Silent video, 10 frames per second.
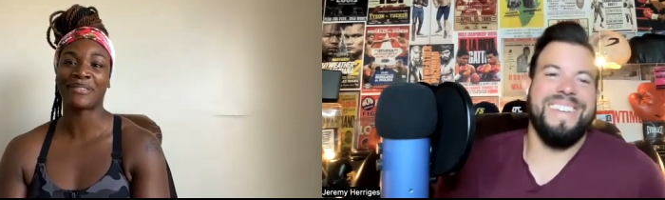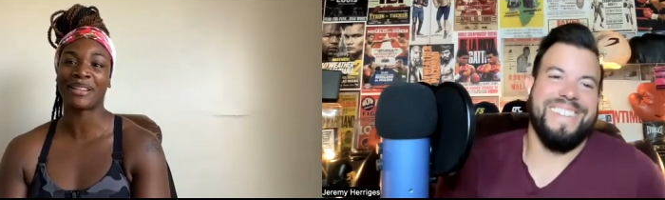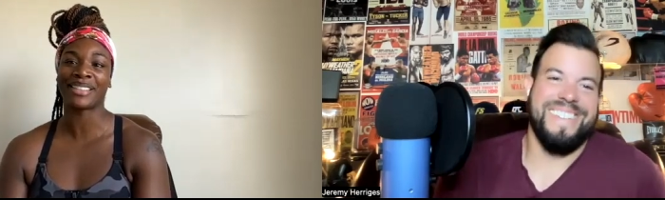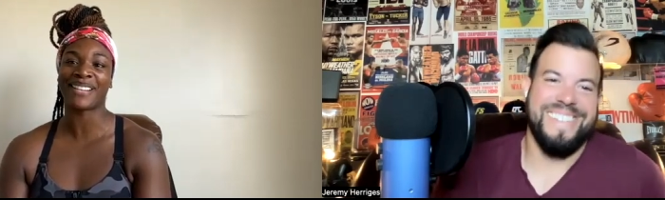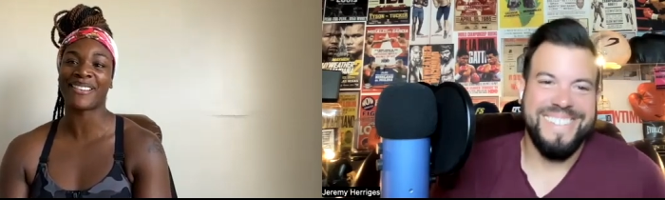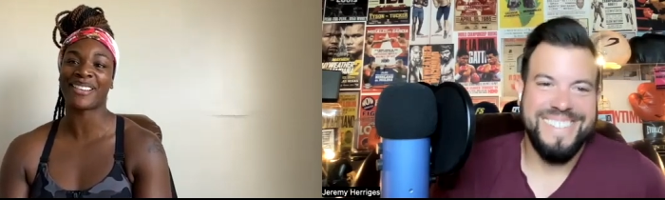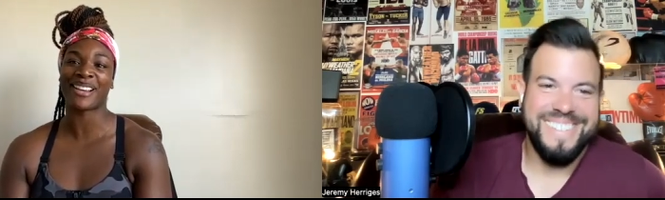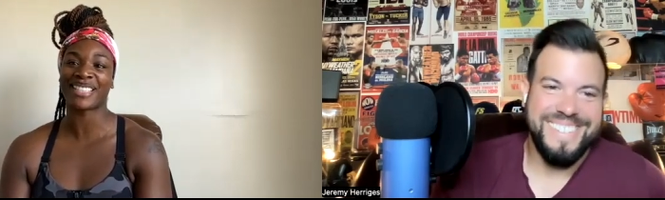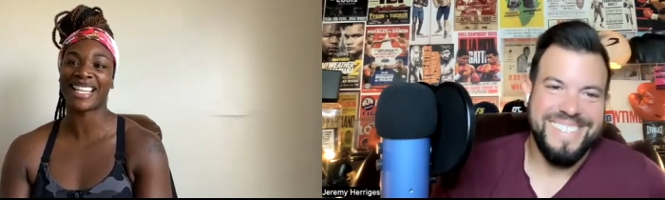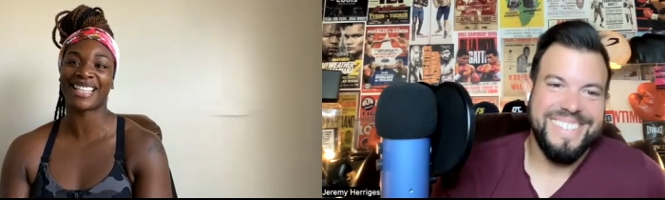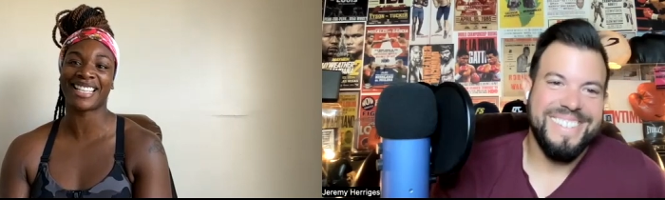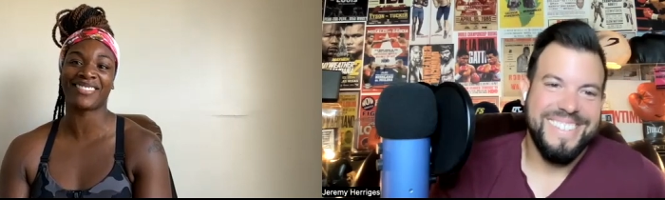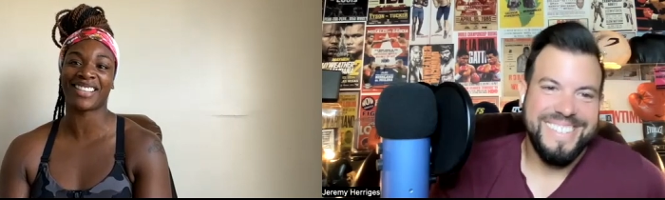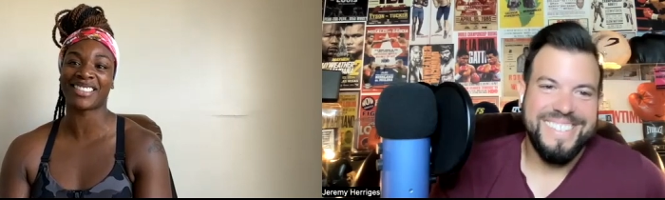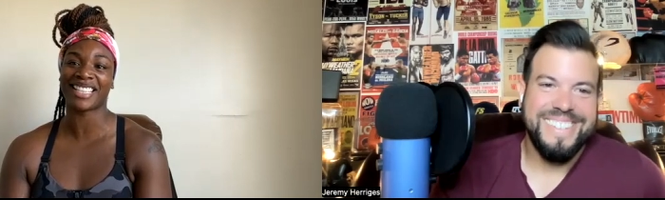Speaker 1: felt that when I was getting
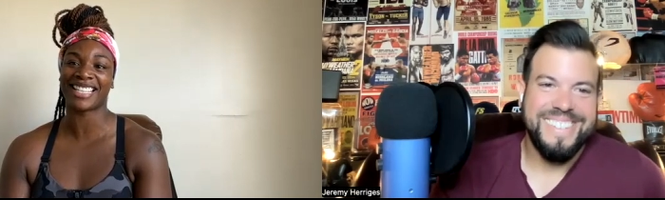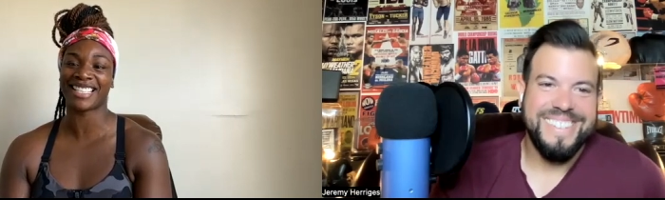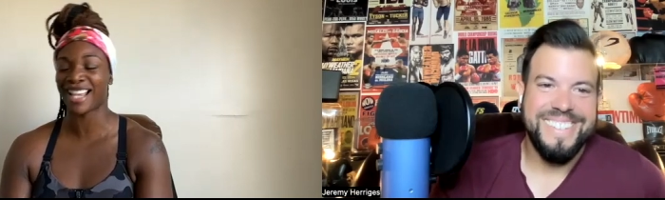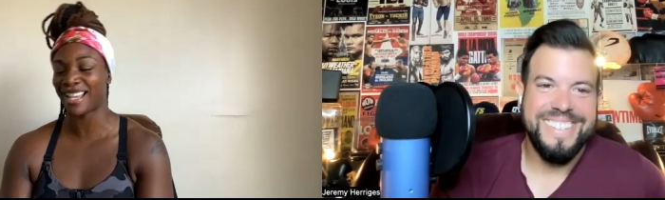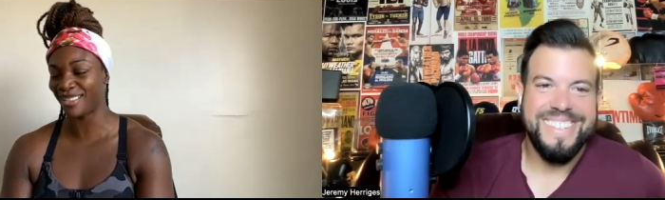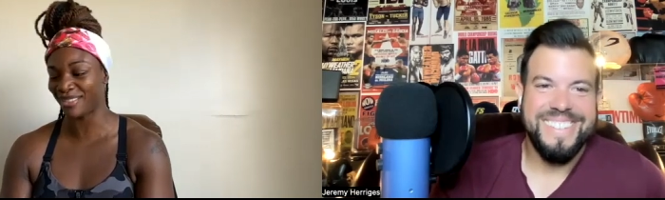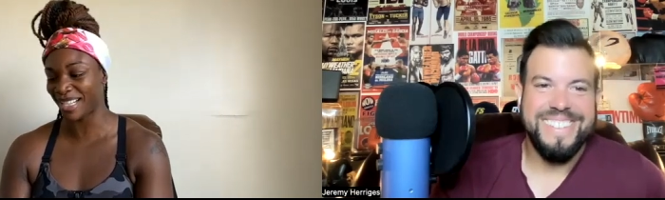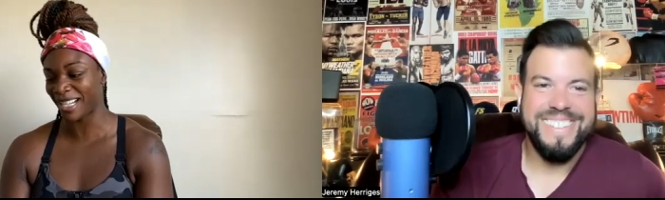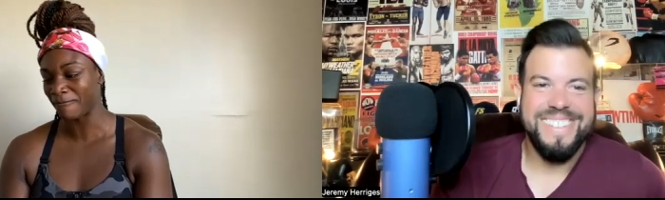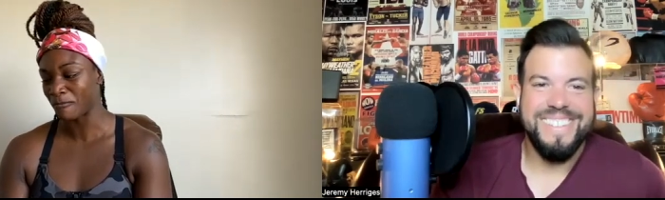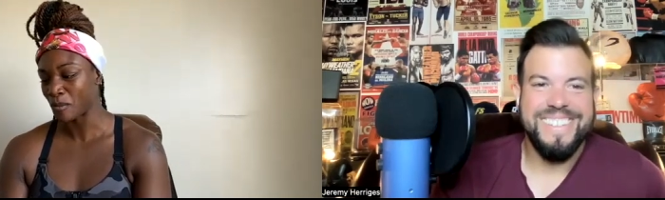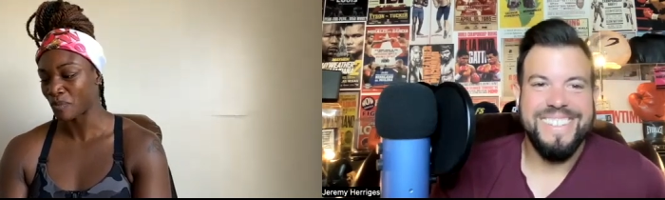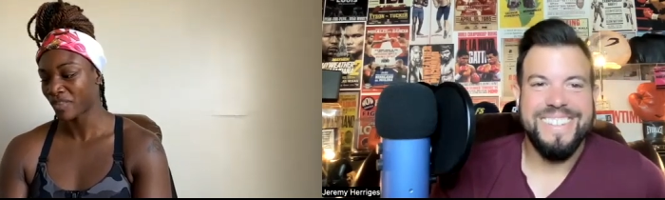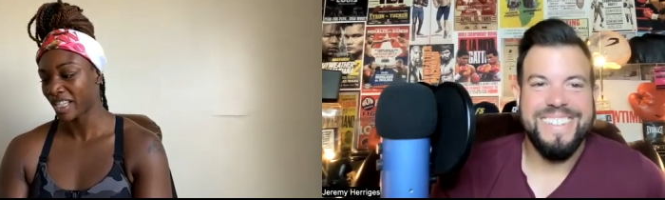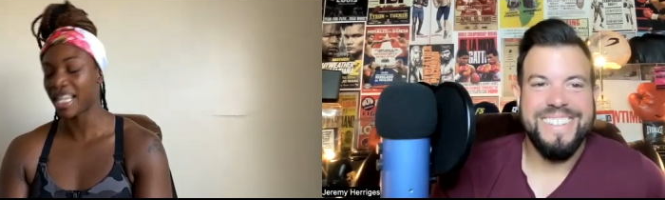when I was getting inside the ring.
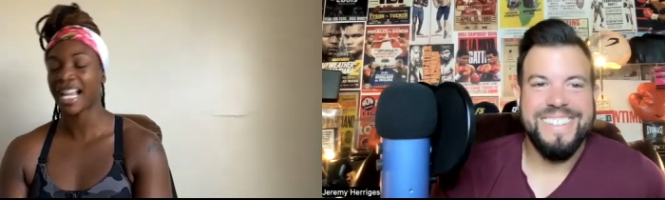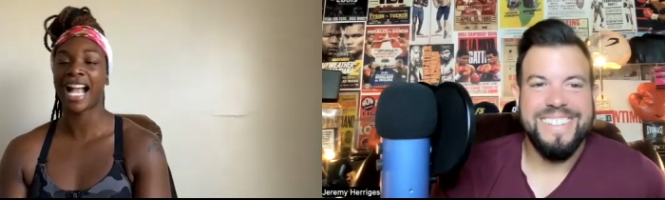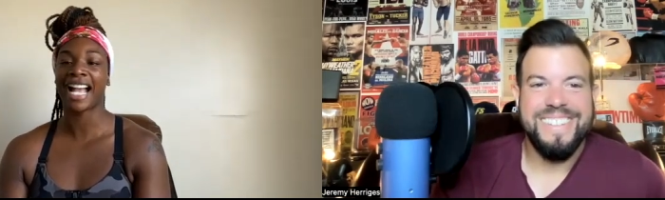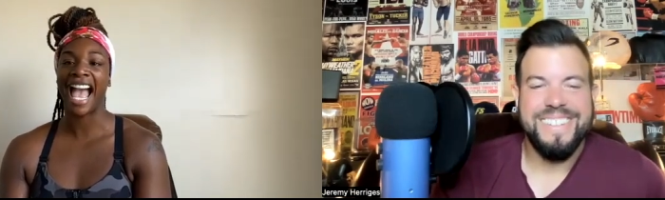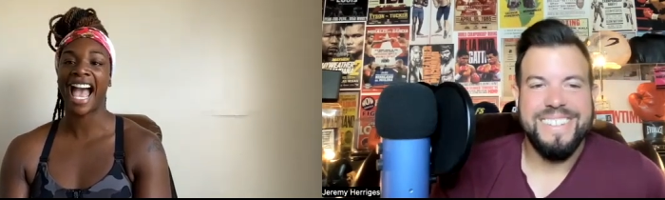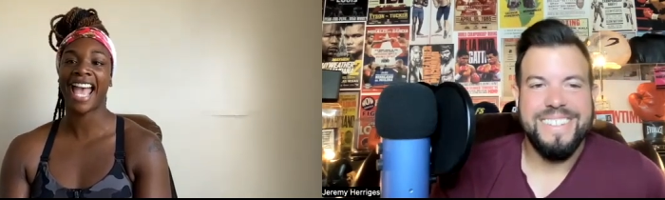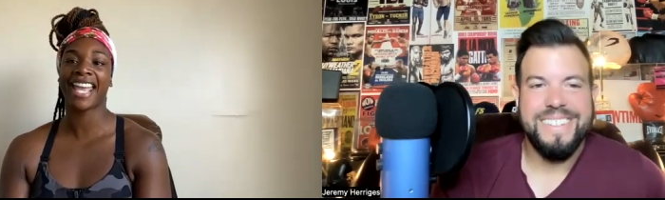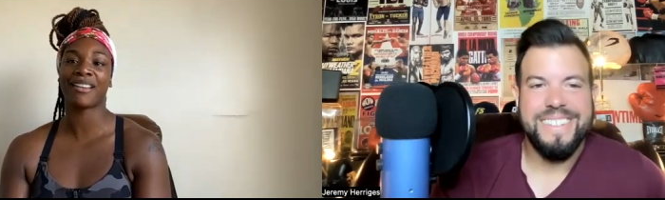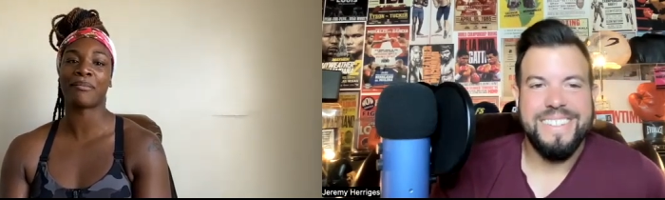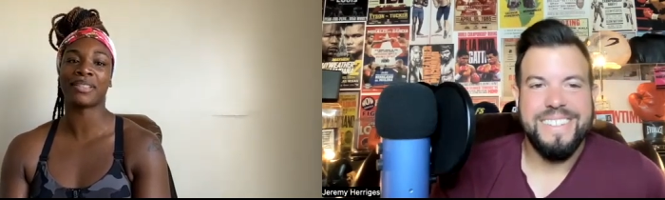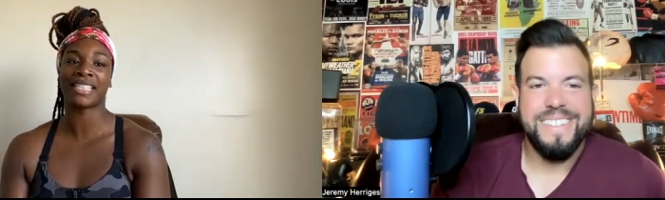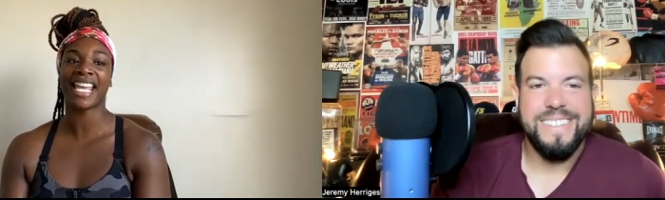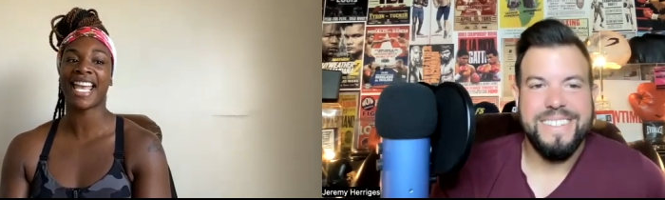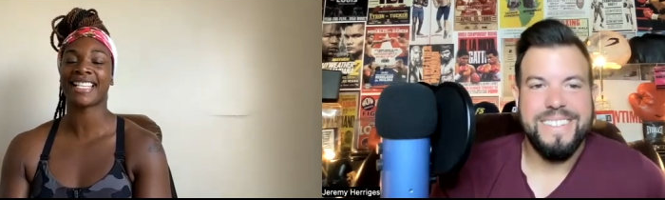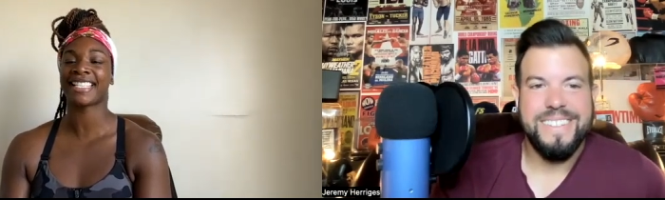Like I got height, but they
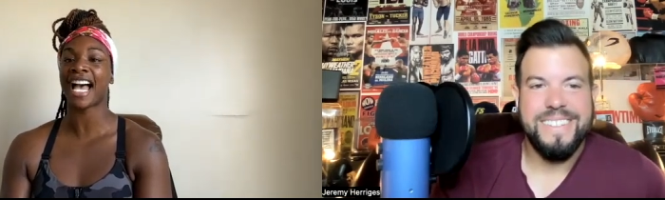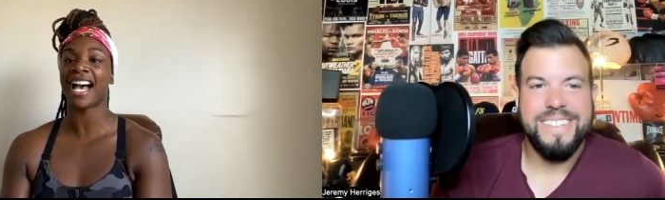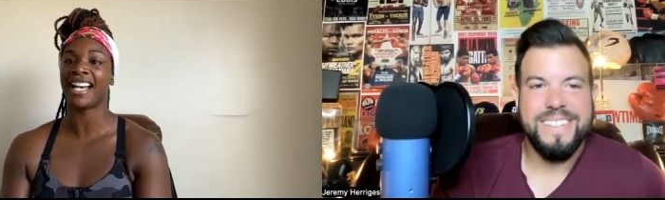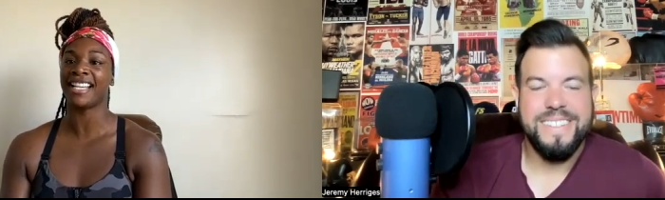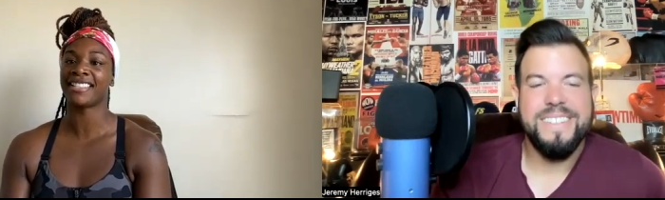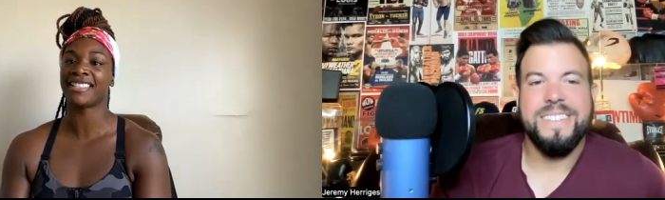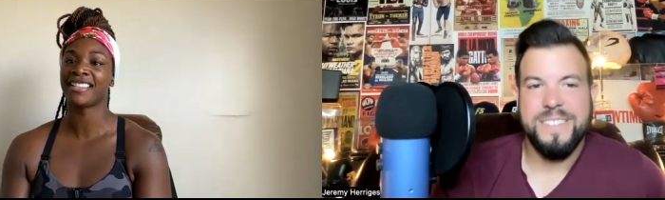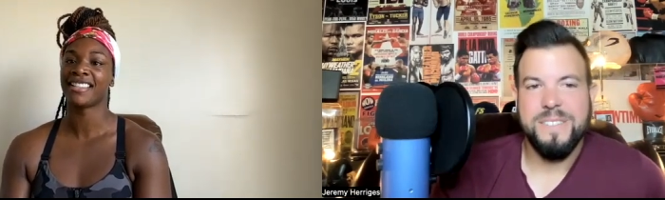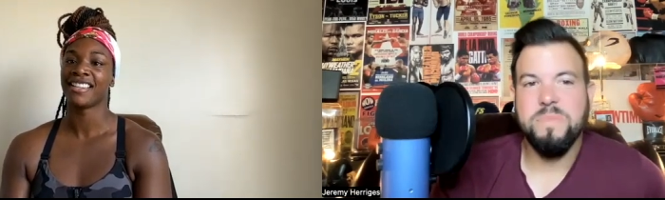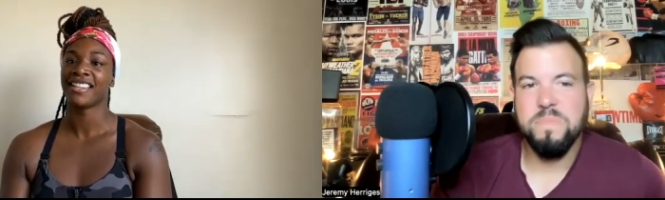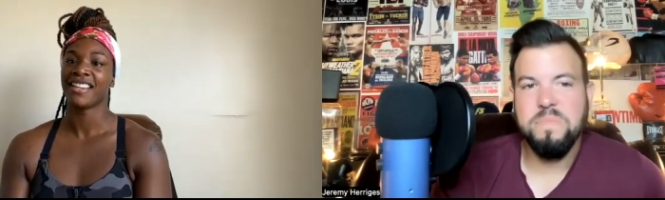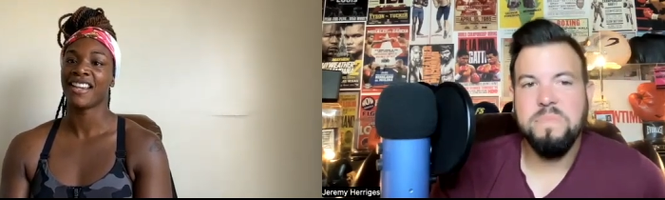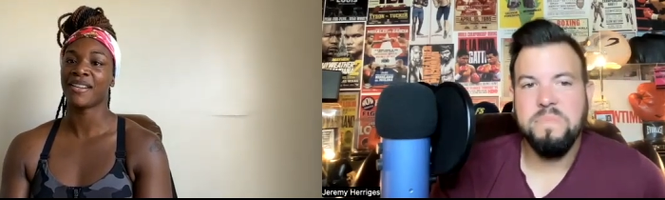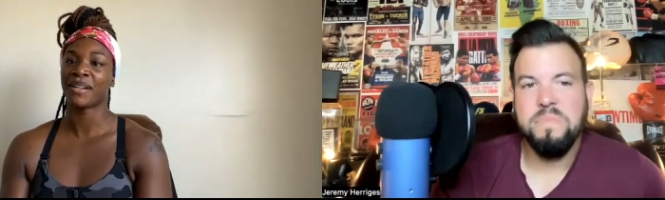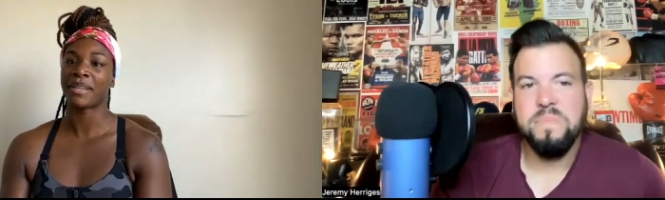had size.
Speaker 2: Mm-hmm. You know I mean?